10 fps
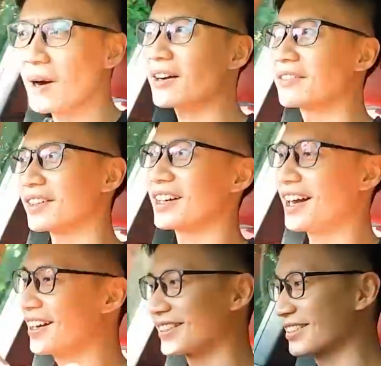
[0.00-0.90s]
part of the
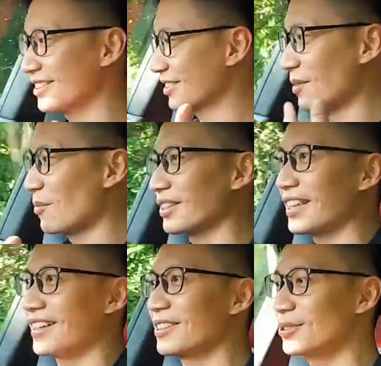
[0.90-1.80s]
car is somewhat
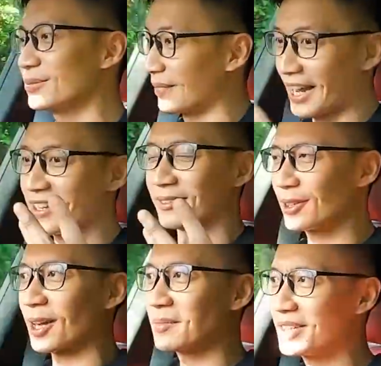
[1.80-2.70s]
telling you, hey,
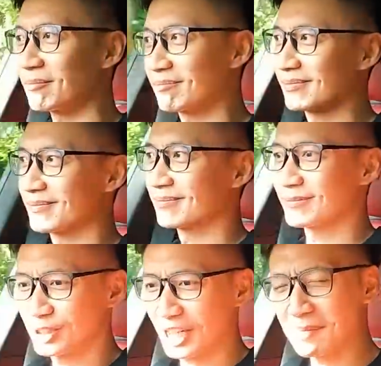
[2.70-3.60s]
look at me,
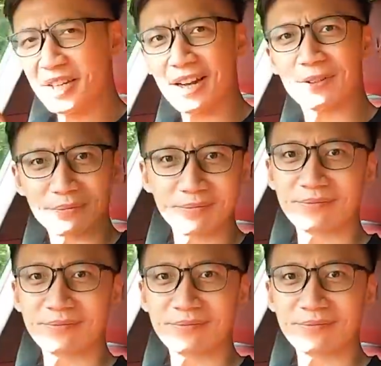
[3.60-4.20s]
check me out.